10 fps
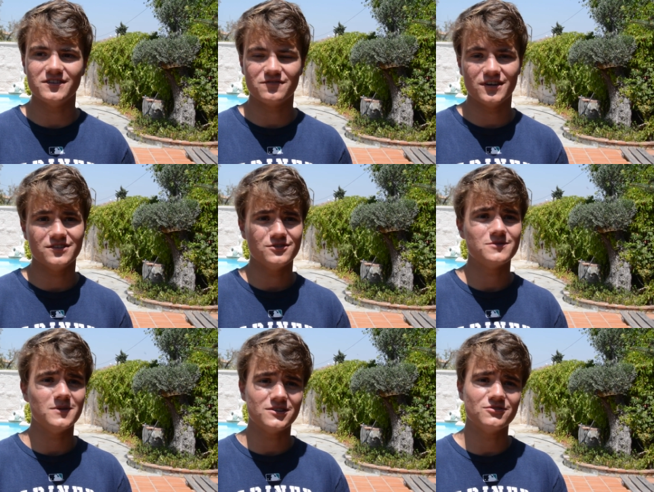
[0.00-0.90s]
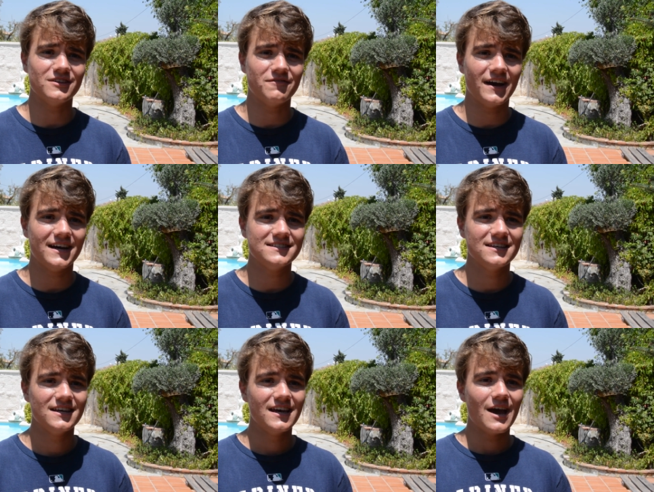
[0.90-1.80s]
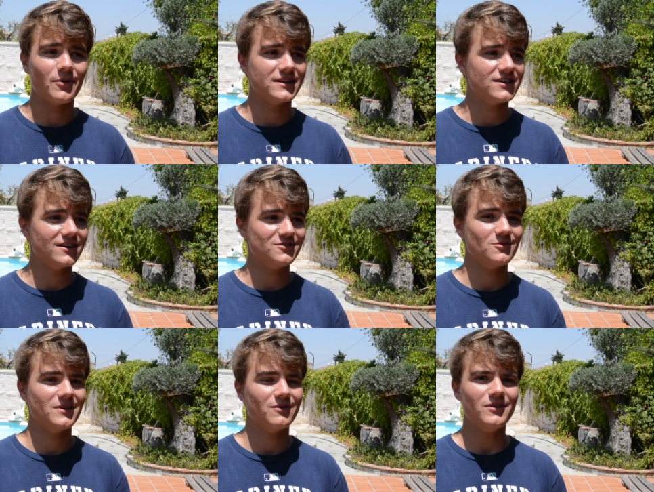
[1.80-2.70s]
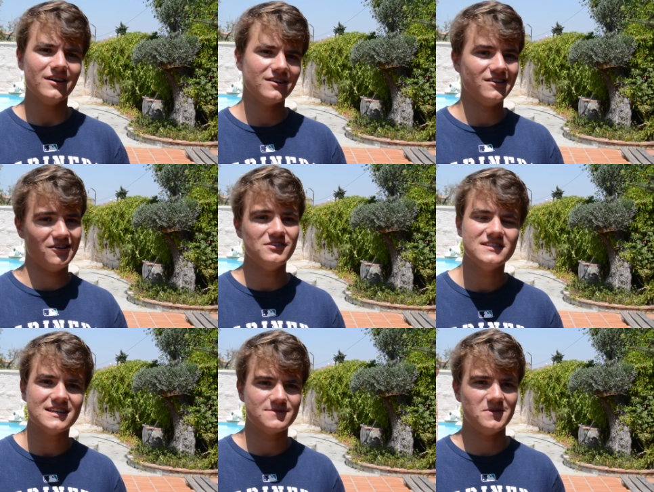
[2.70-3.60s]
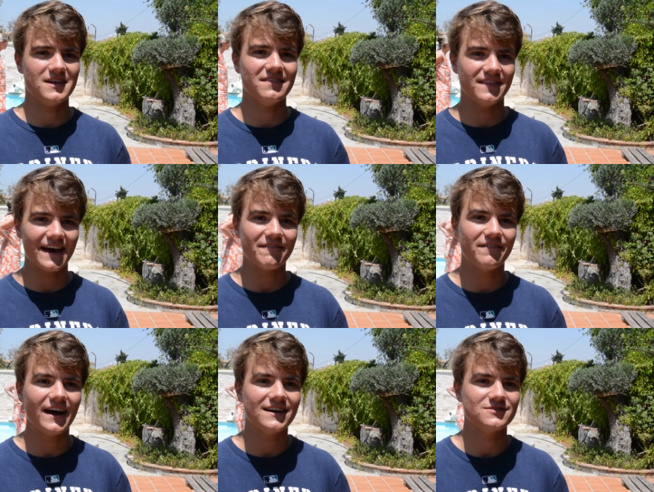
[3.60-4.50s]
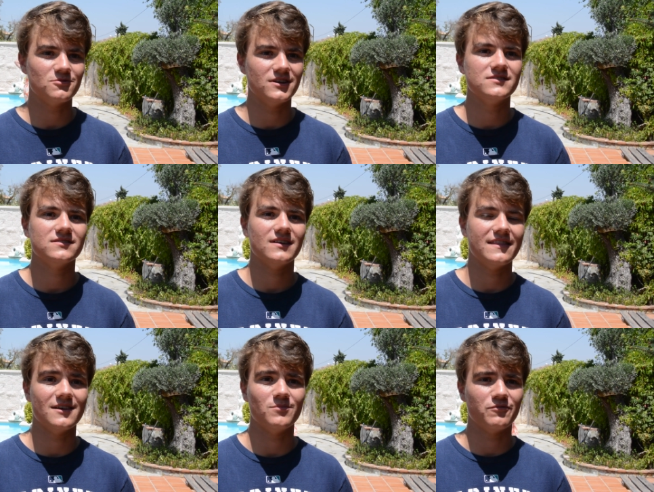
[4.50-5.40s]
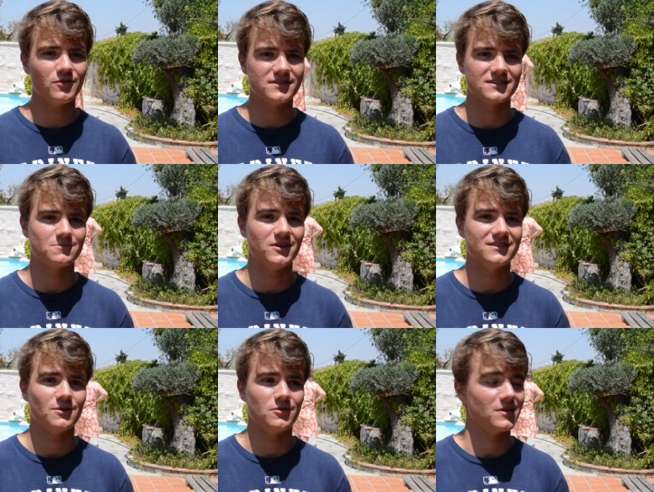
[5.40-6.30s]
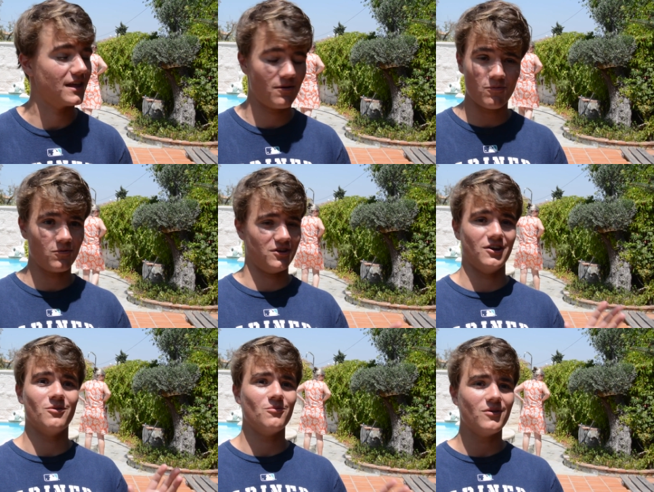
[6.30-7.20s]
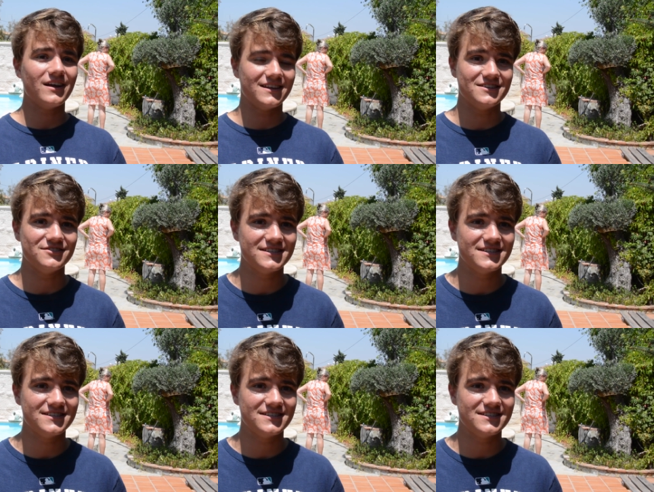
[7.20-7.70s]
of his friends who speaks really fast, and when I talk to him, I'm like, well, you know, he's not speaking that fast. Whereas I think before this experience, I would have been like, you know, what did you